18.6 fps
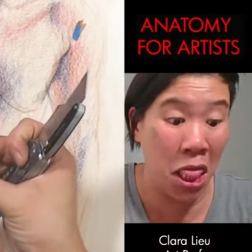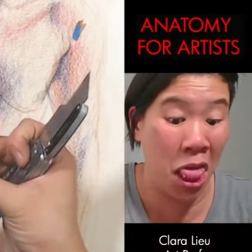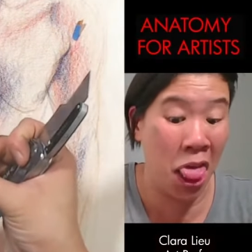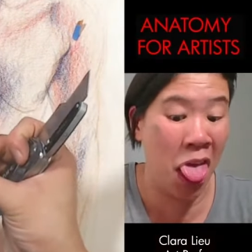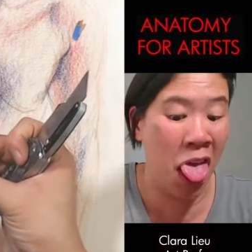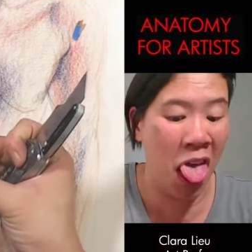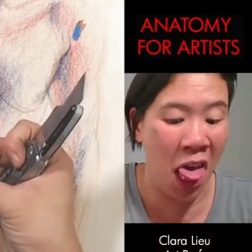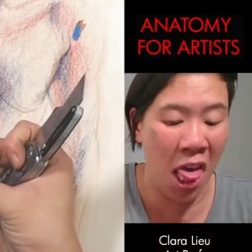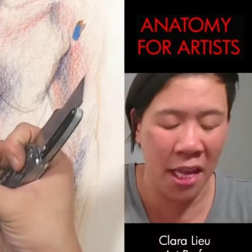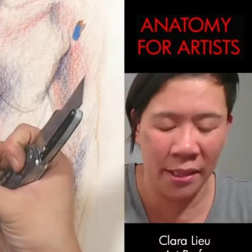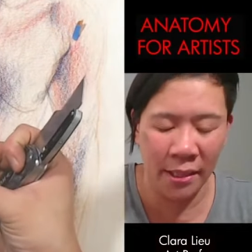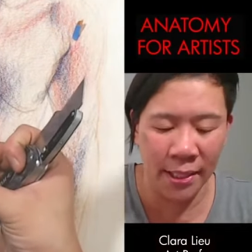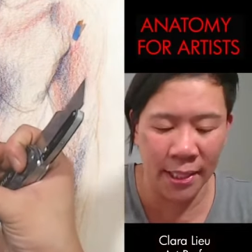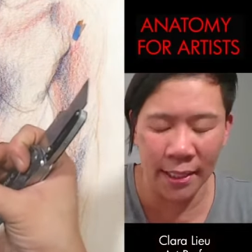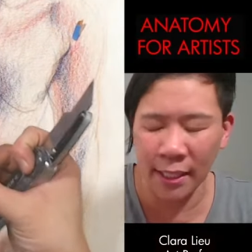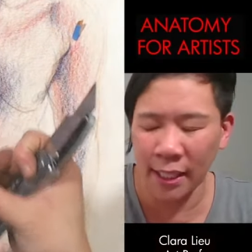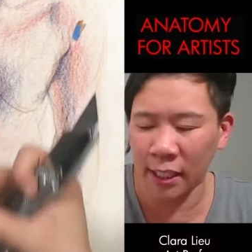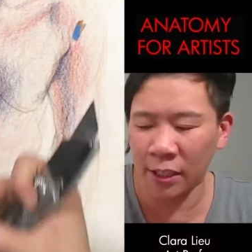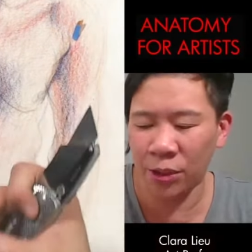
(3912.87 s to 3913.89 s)
ugh. This
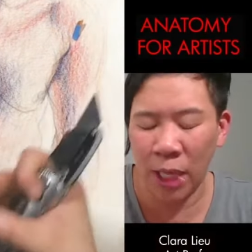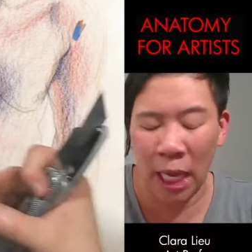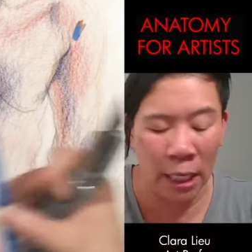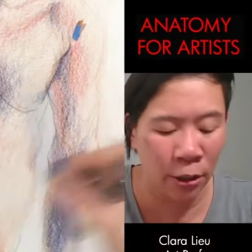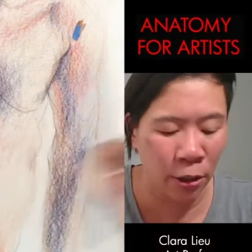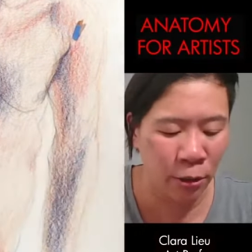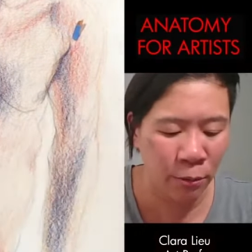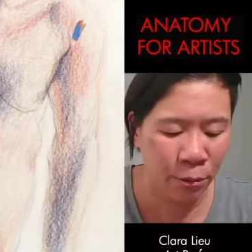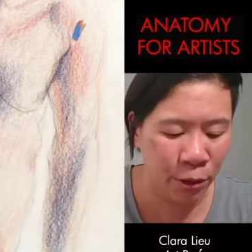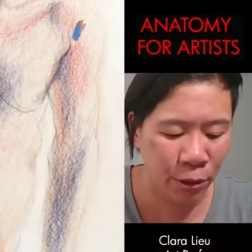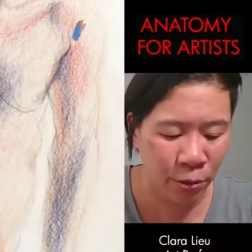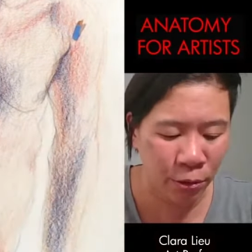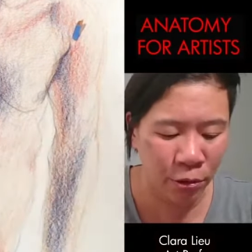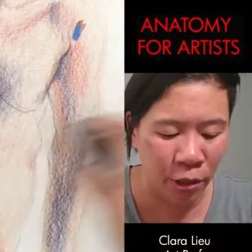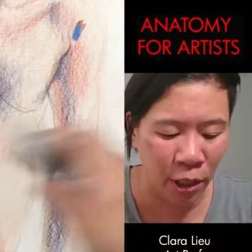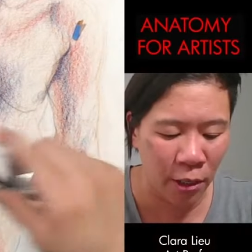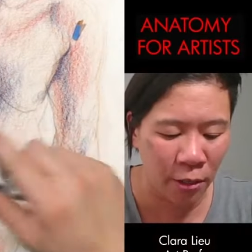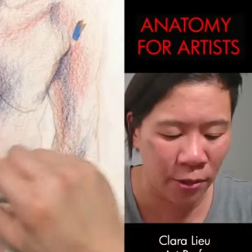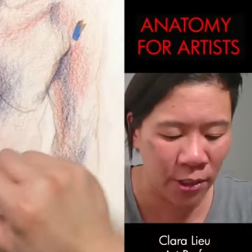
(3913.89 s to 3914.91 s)
is like phthalo blue,
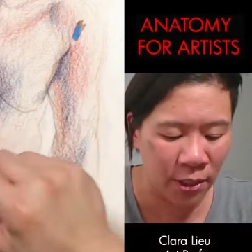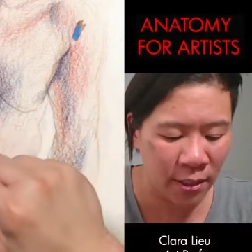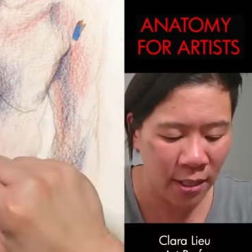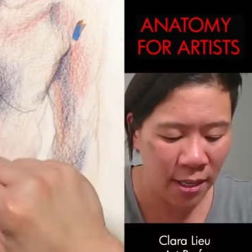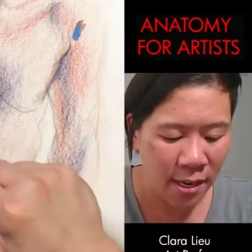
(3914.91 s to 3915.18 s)
gross.